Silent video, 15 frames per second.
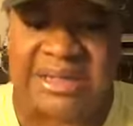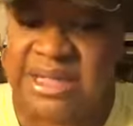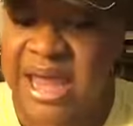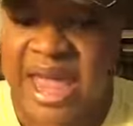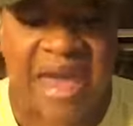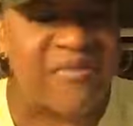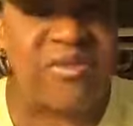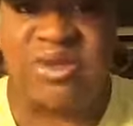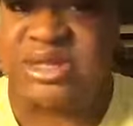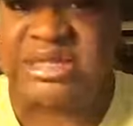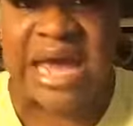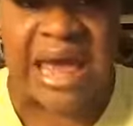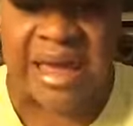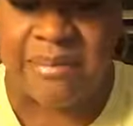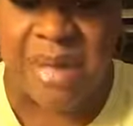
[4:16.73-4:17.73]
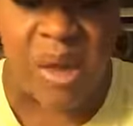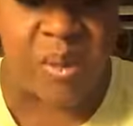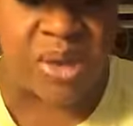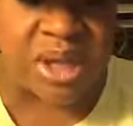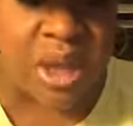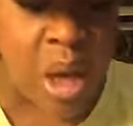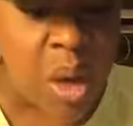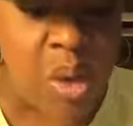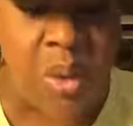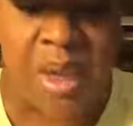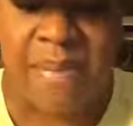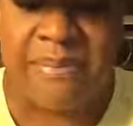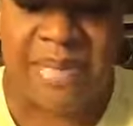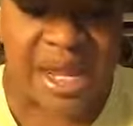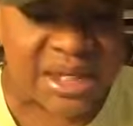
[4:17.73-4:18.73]
And every time I would go
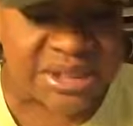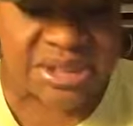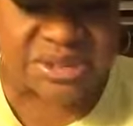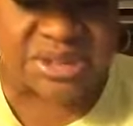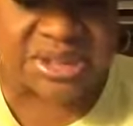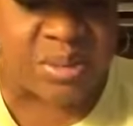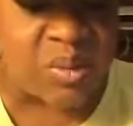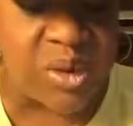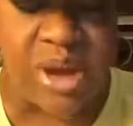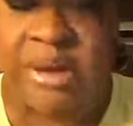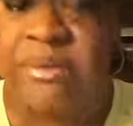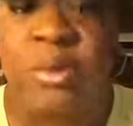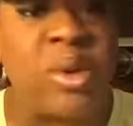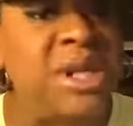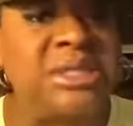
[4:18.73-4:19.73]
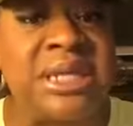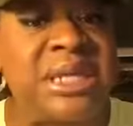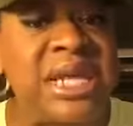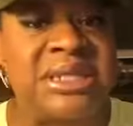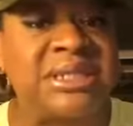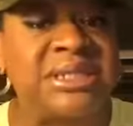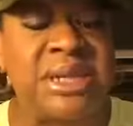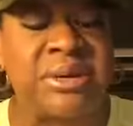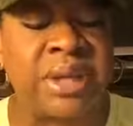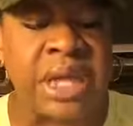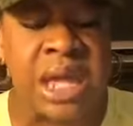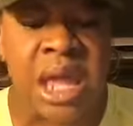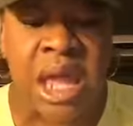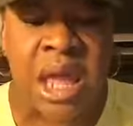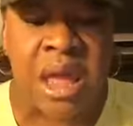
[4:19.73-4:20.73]
and minister somewhere and wasn't necessarily